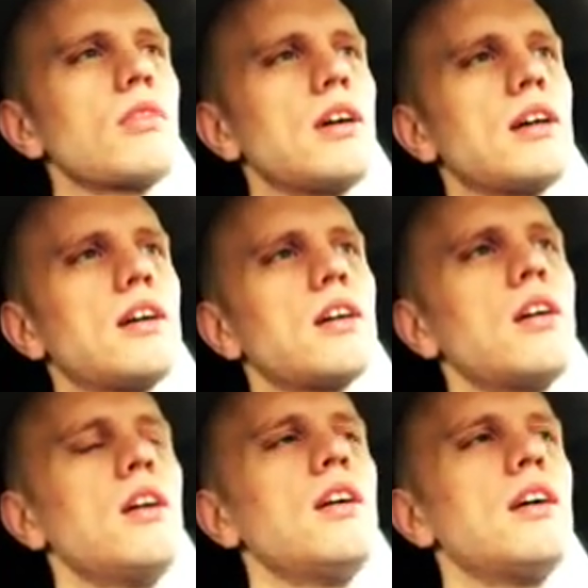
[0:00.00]

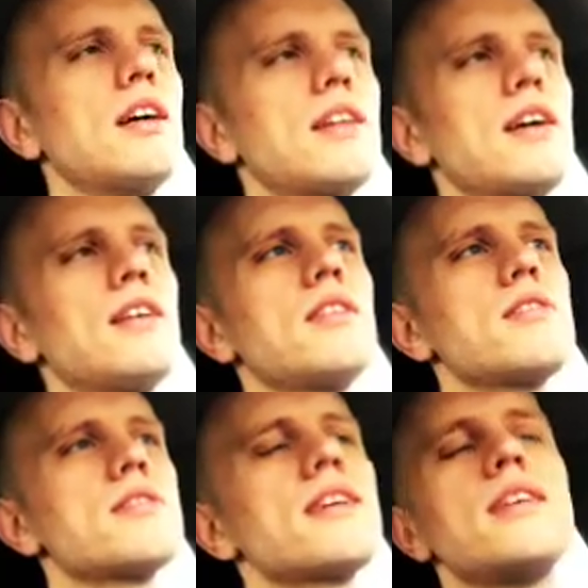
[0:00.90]
And
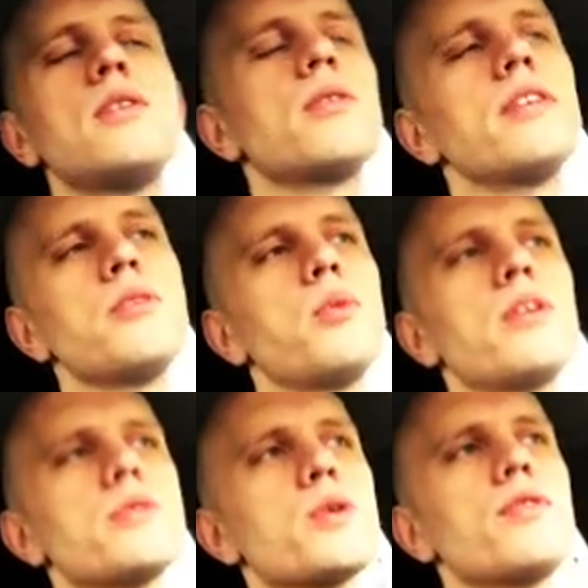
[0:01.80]
then say that you're in the
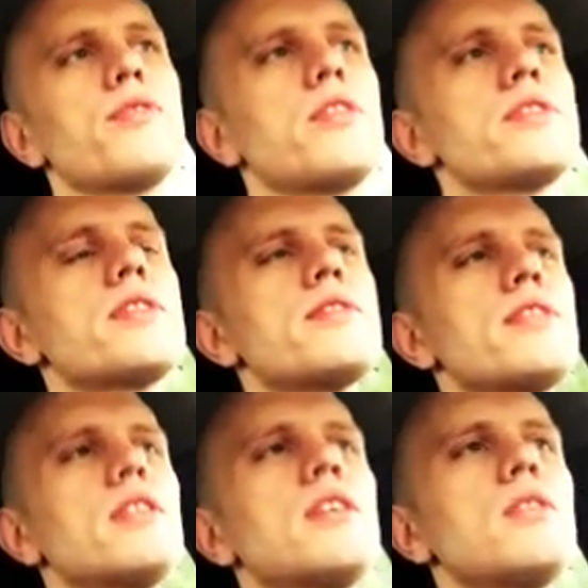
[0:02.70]
Windows server, for instance,
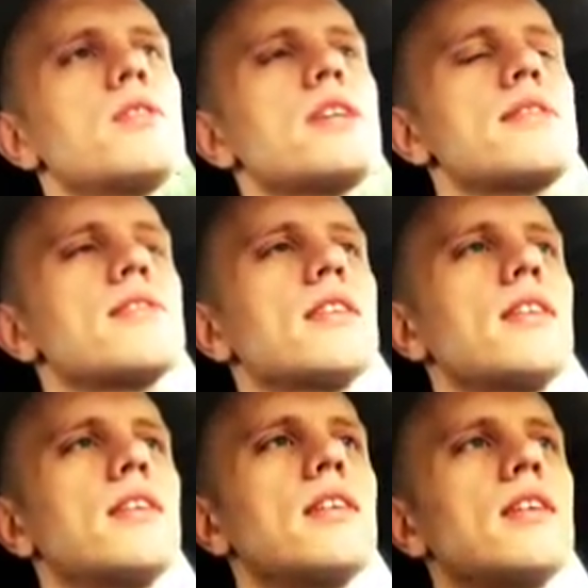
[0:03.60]
and you're testing
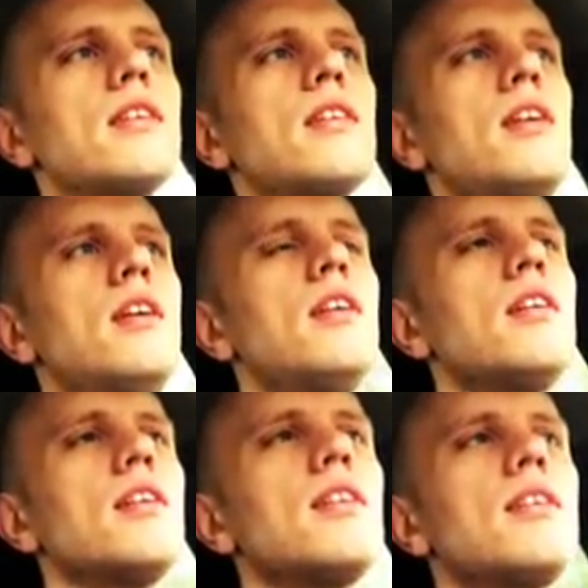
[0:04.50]
like
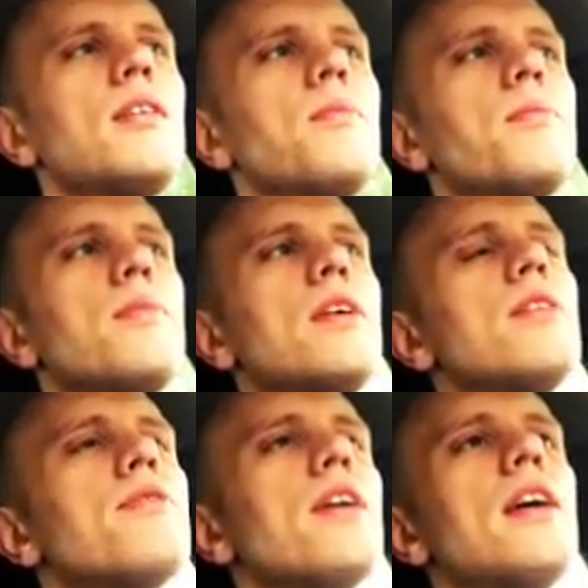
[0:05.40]

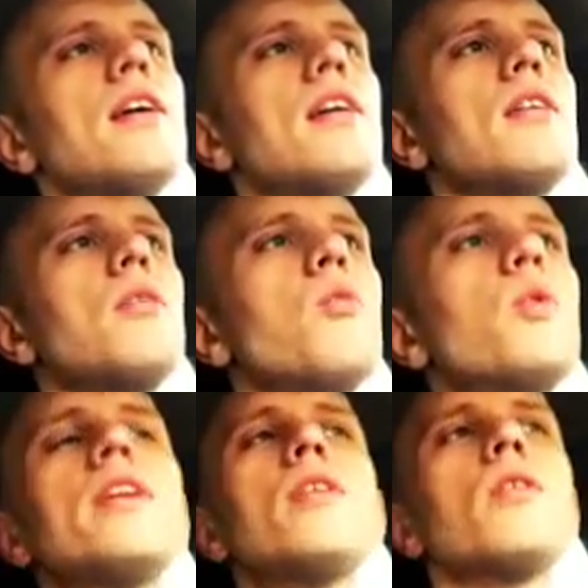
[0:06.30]
if a
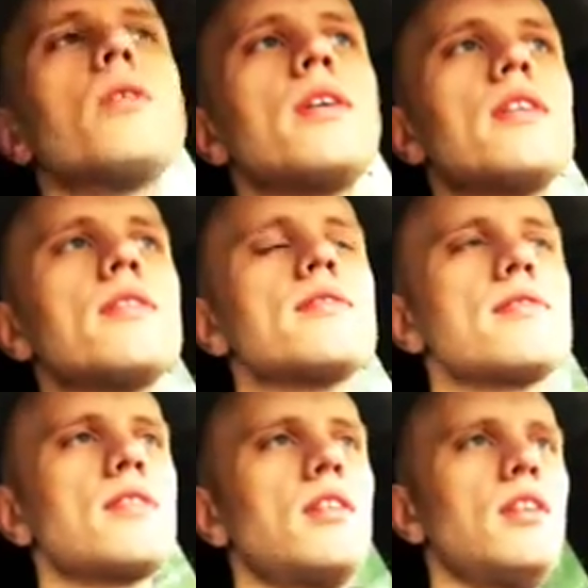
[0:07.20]
window is